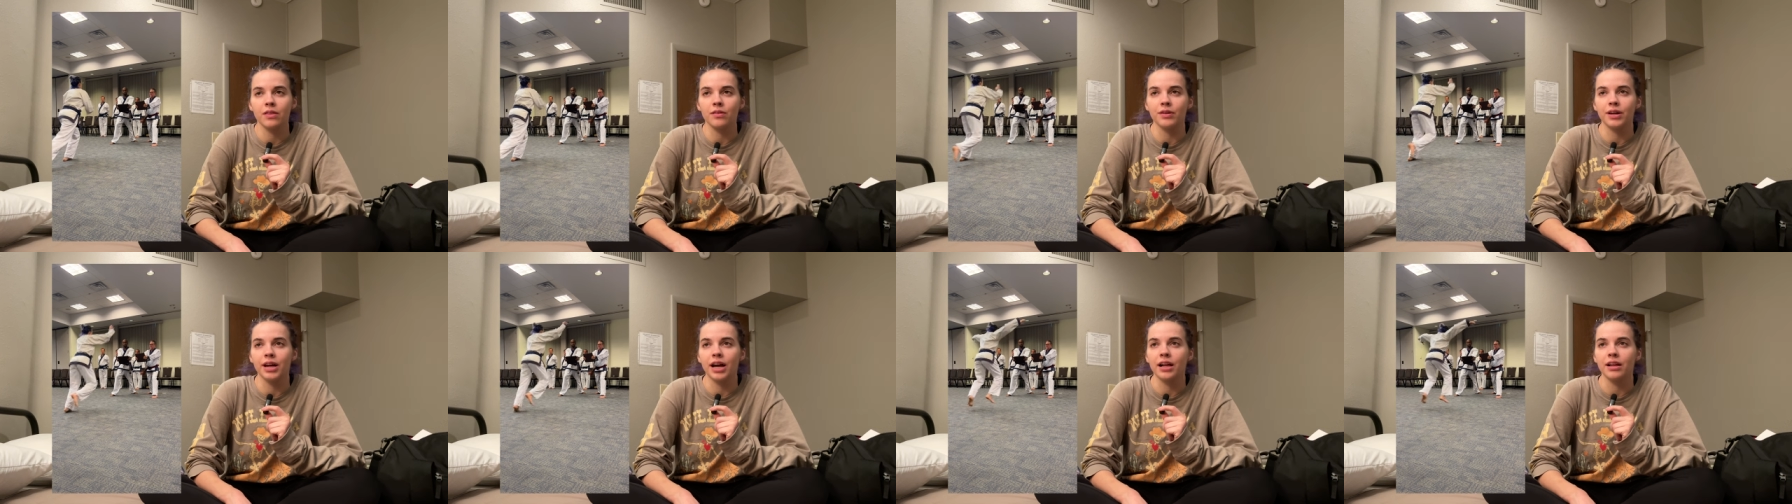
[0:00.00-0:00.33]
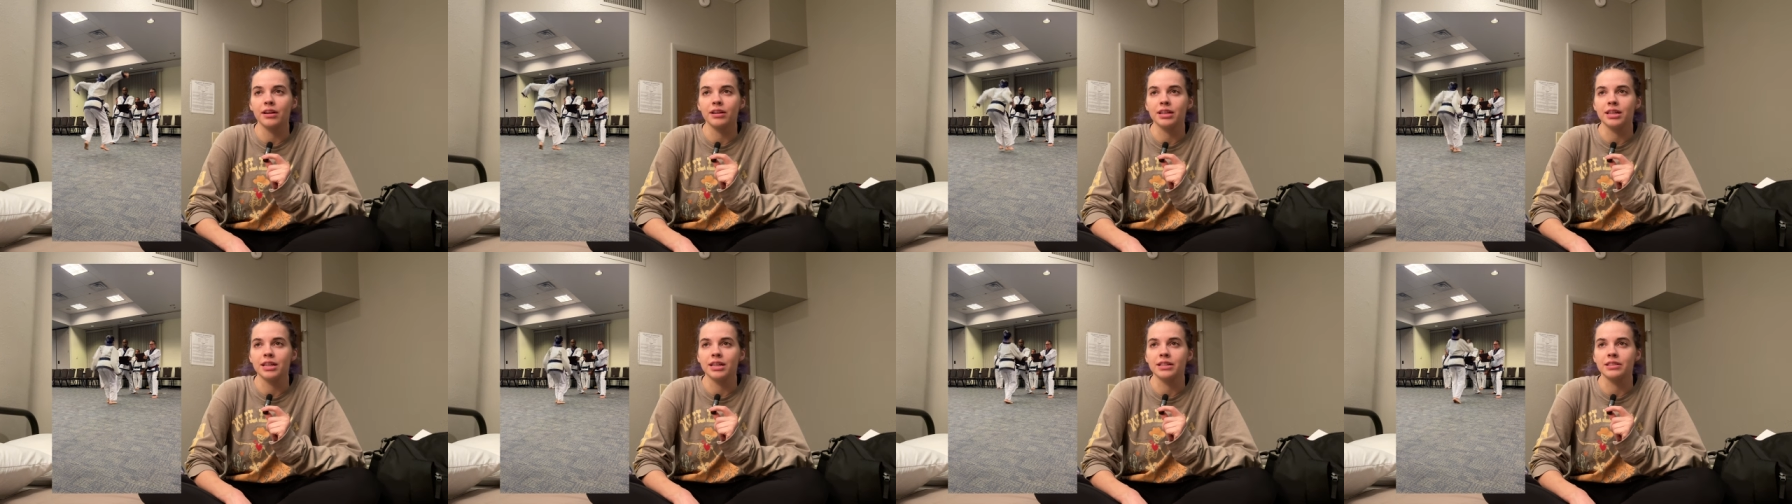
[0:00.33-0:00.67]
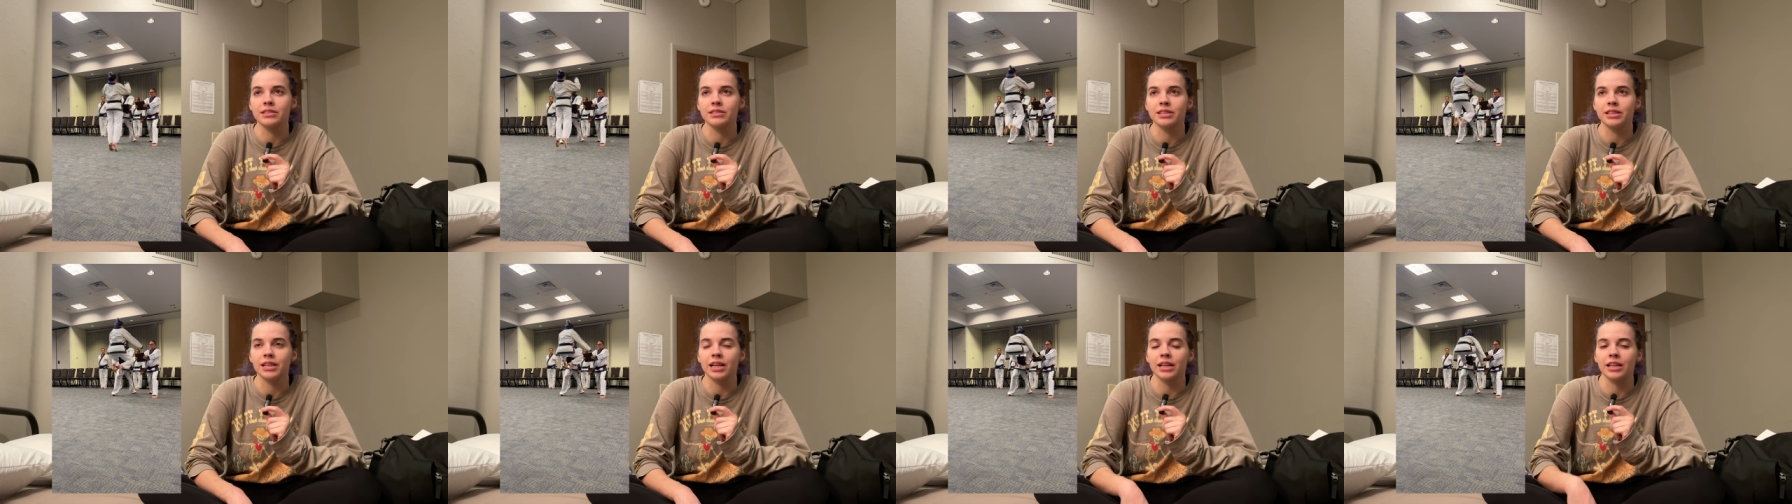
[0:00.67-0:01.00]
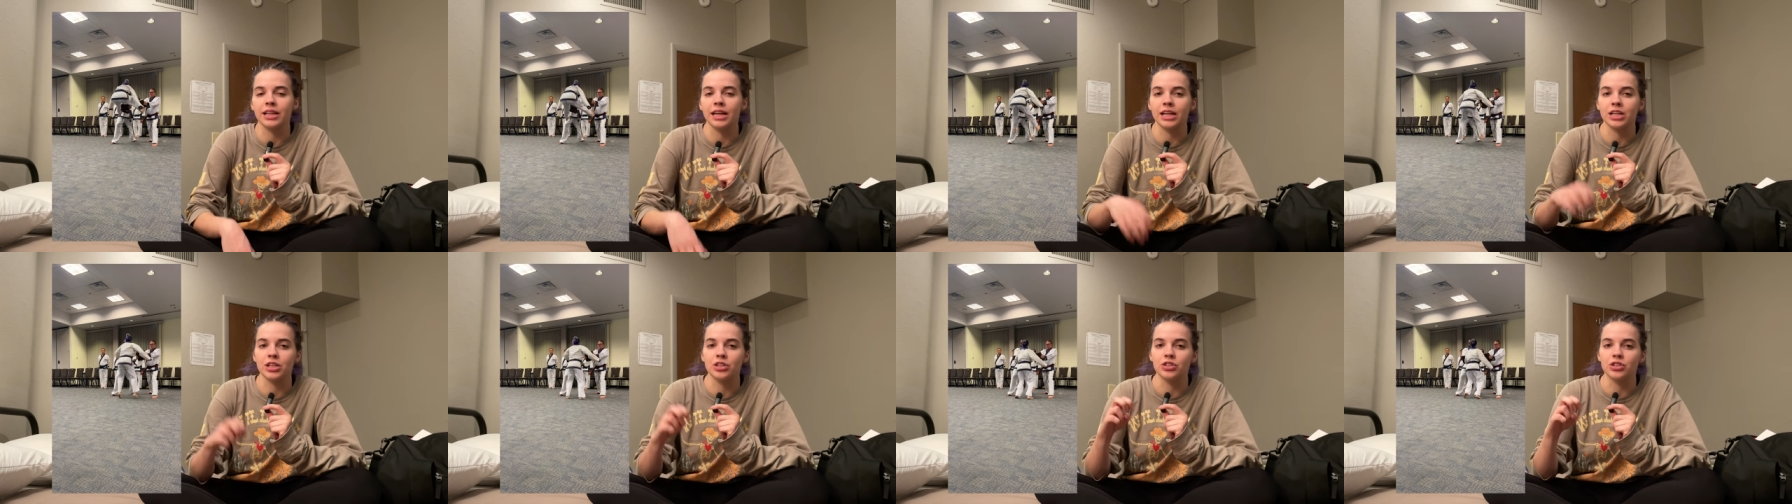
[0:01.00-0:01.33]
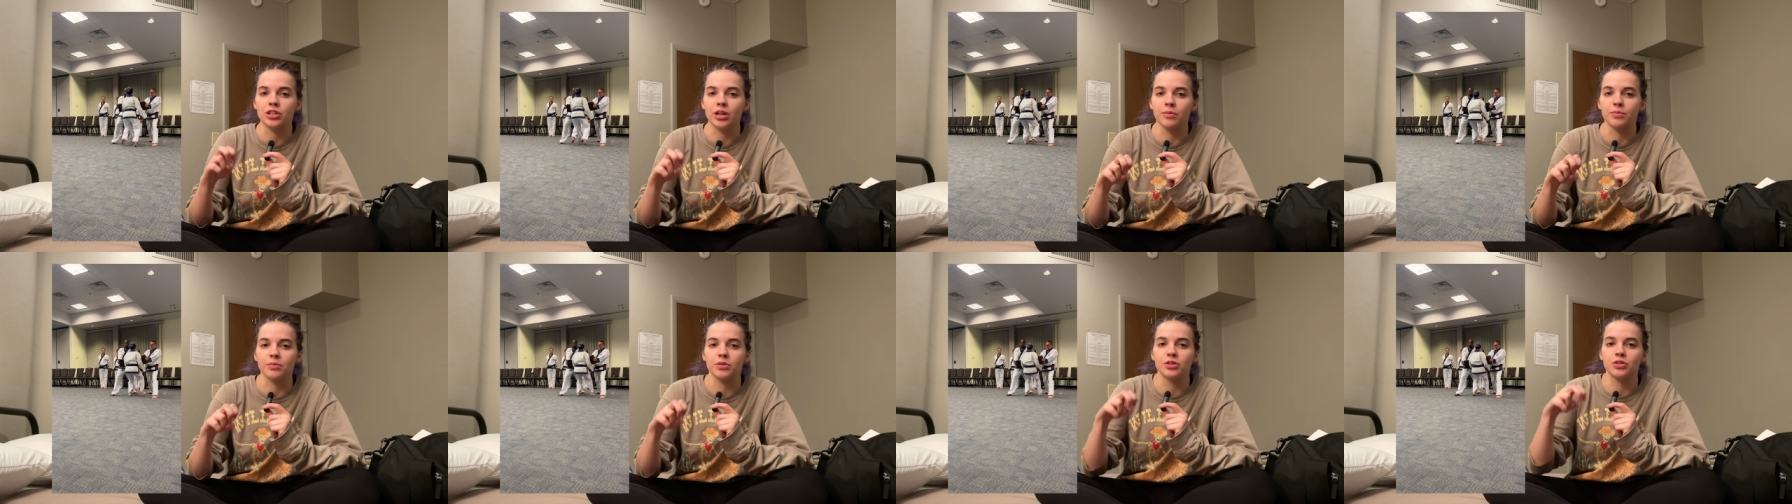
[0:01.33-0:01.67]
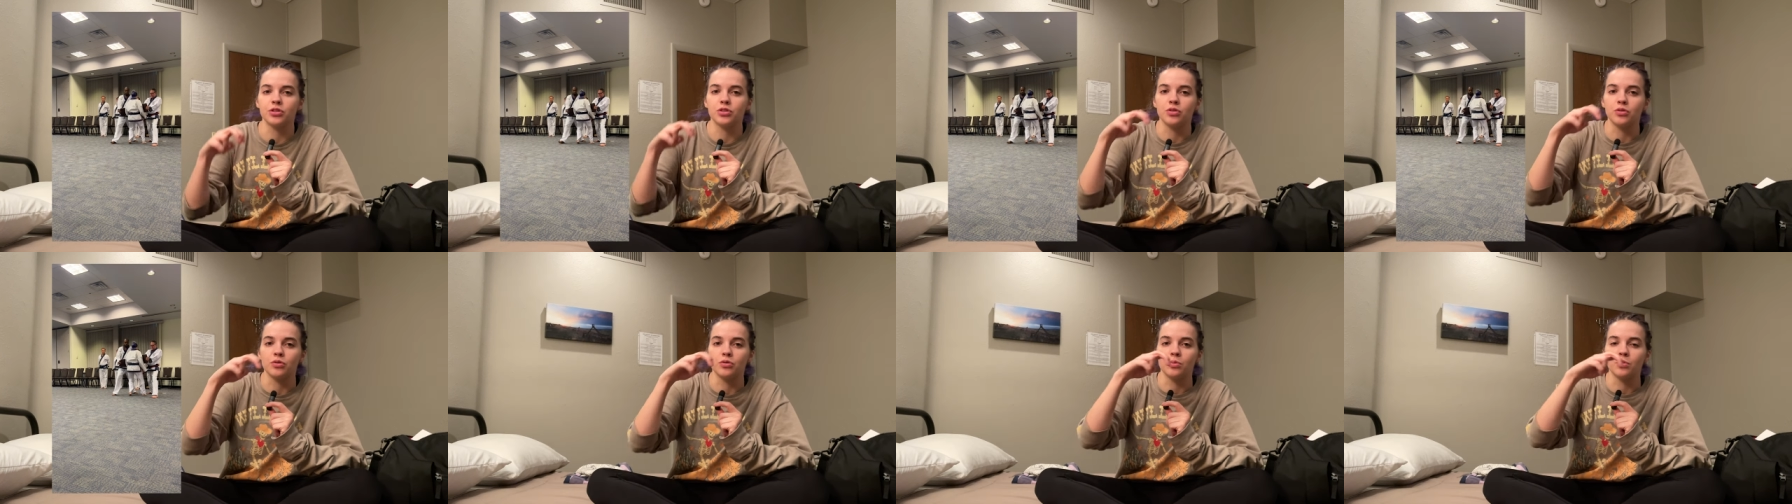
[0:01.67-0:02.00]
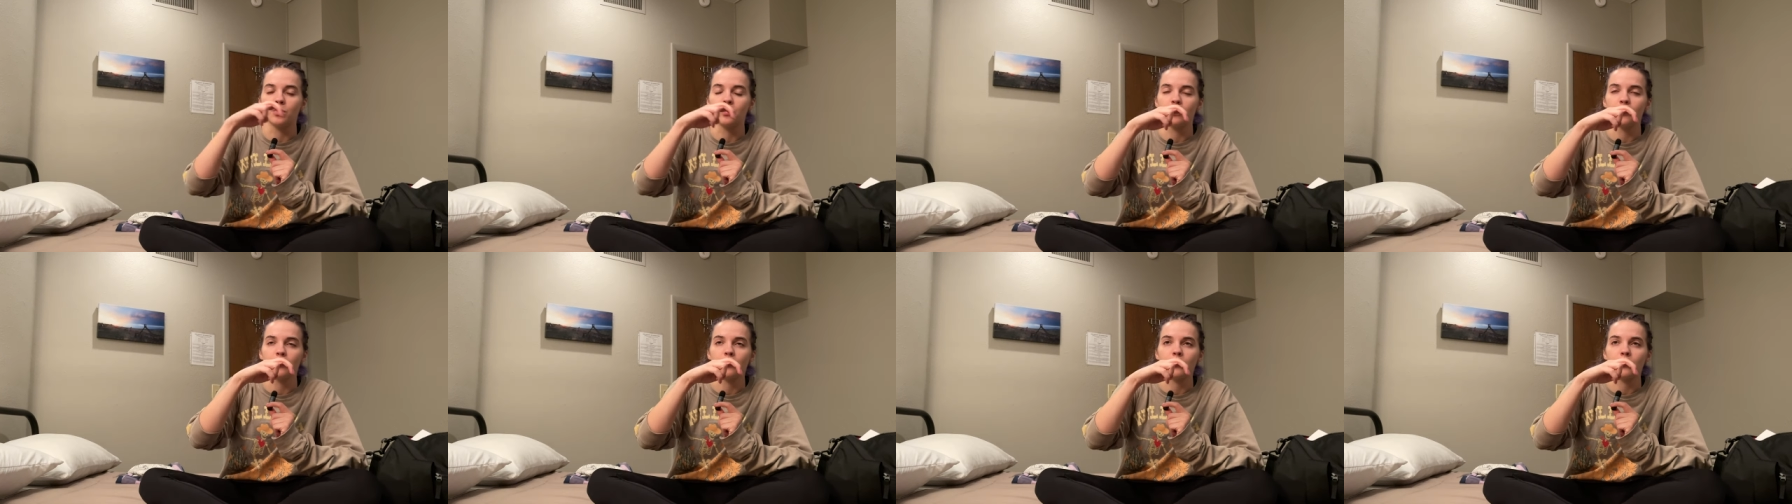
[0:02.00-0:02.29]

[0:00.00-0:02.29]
The reality is that I jumped too